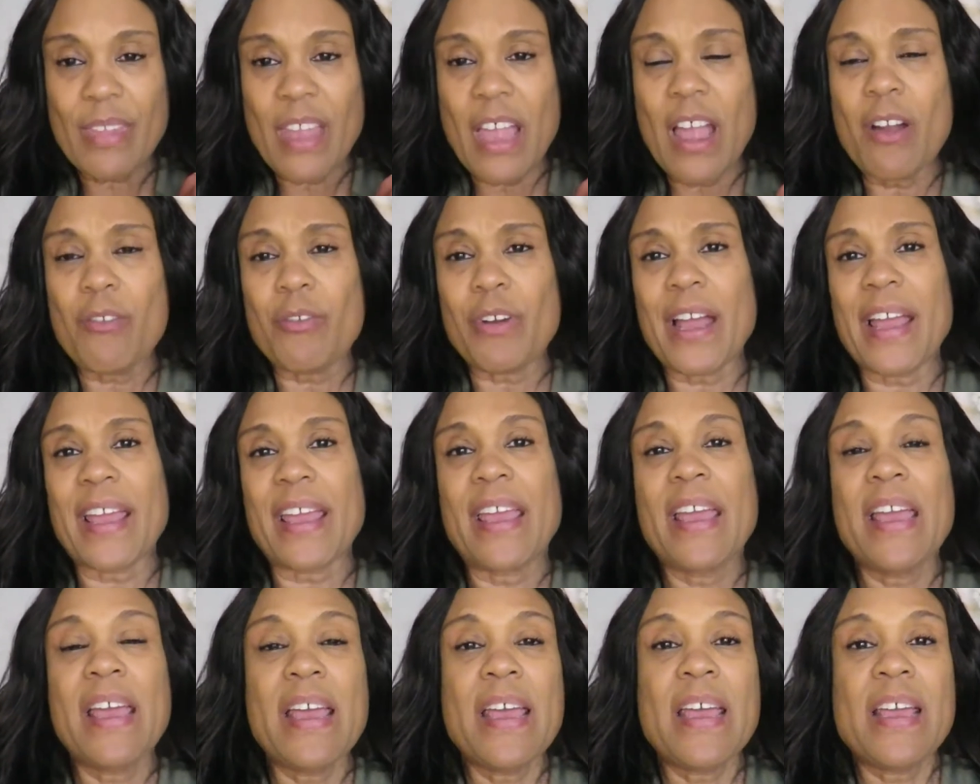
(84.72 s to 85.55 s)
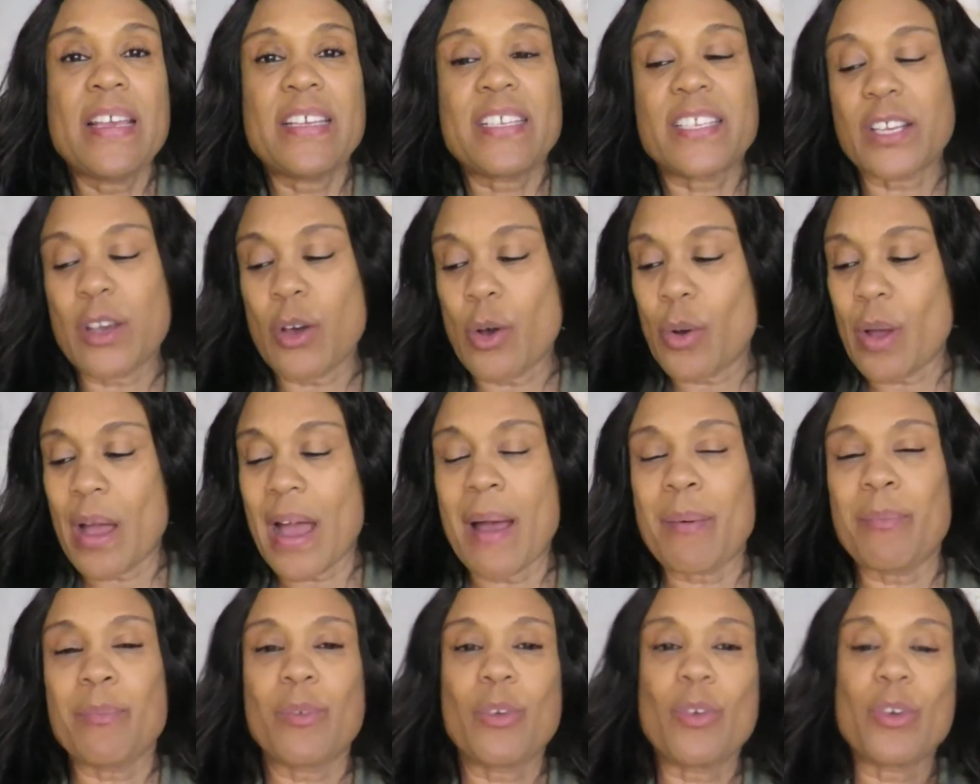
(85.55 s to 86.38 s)
All right. So
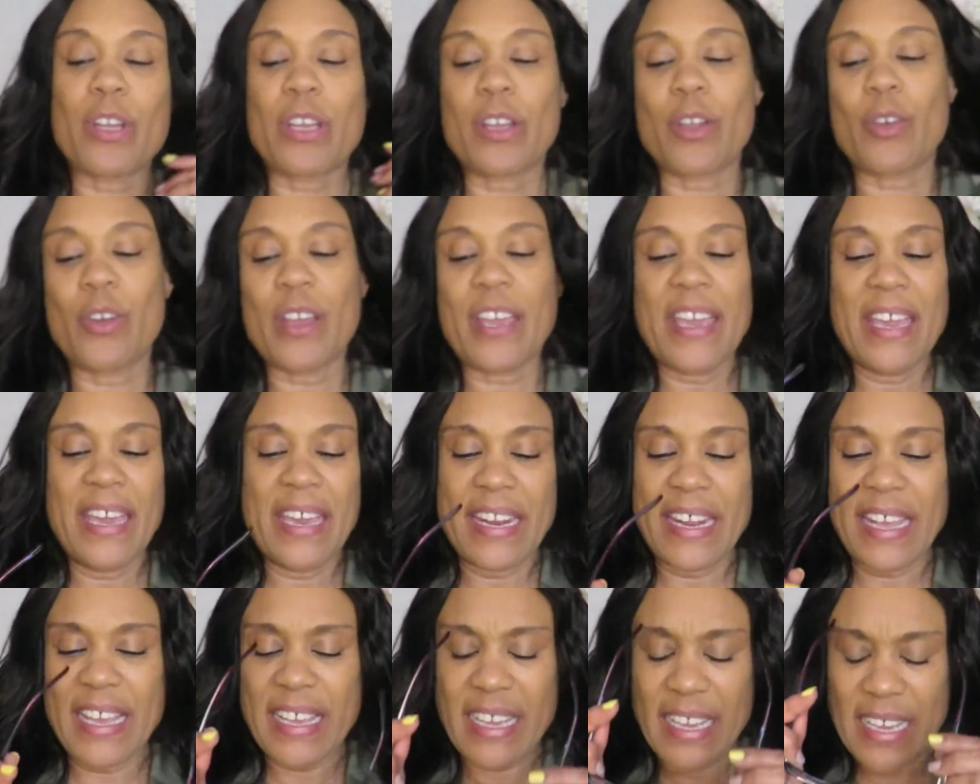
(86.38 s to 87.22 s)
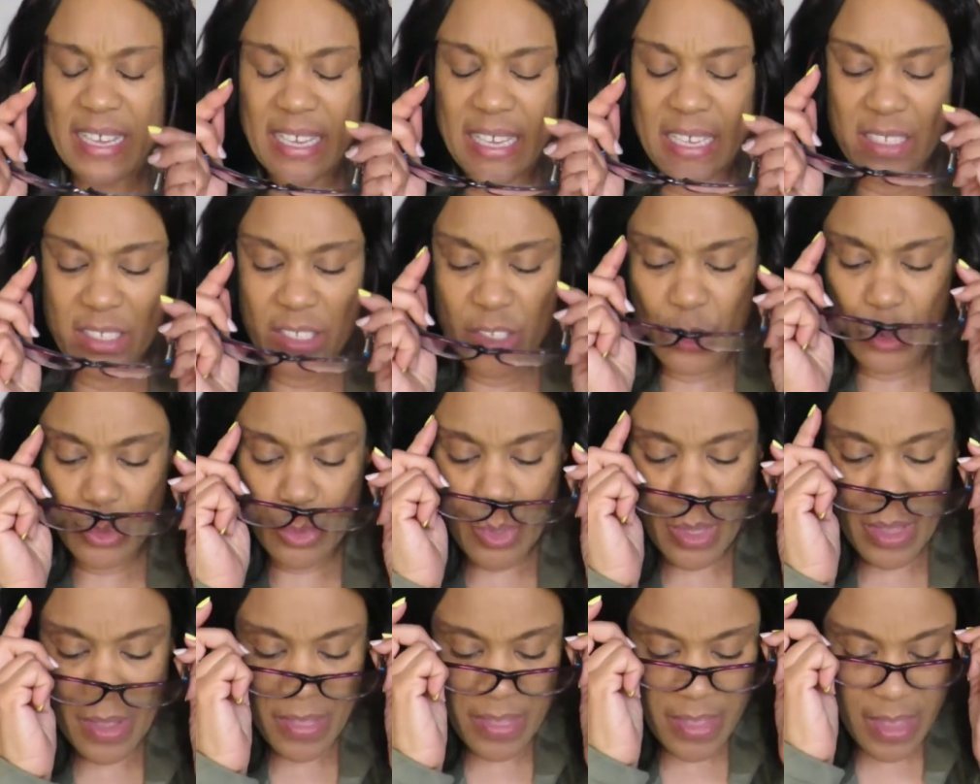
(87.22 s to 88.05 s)
I'm going to go ahead and get
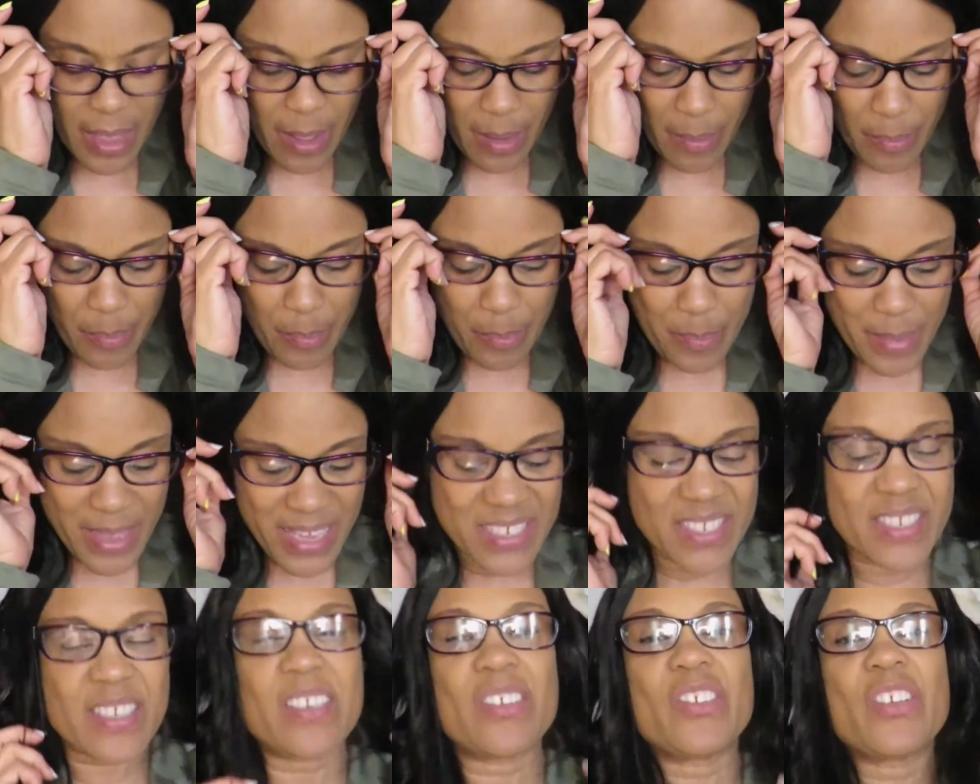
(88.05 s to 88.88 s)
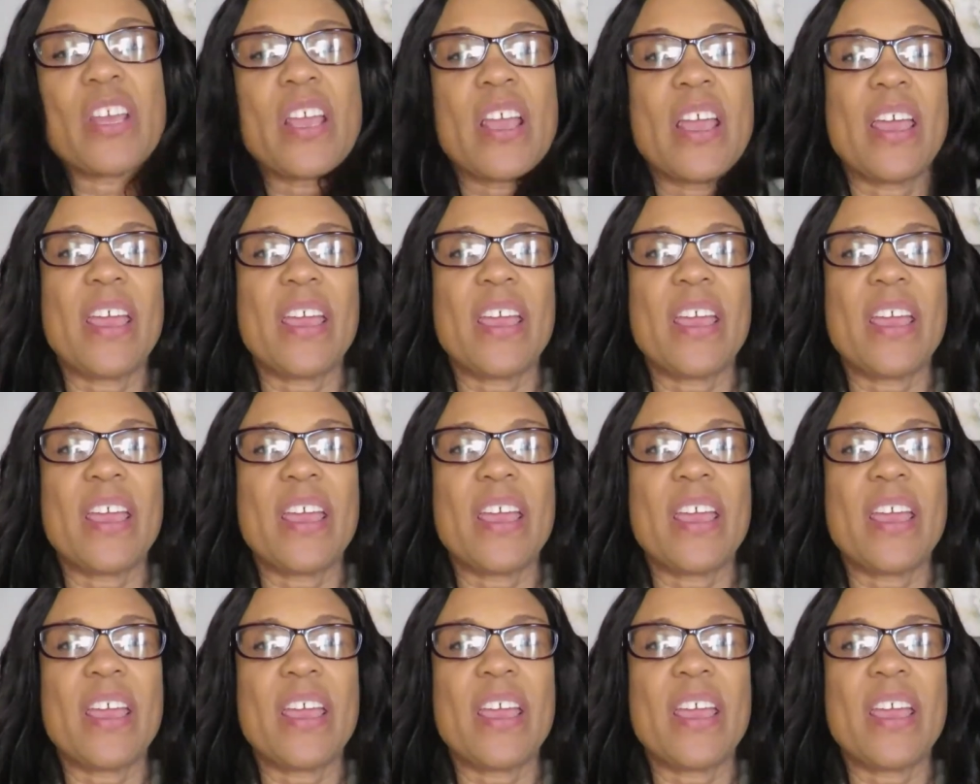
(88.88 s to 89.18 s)
into the message.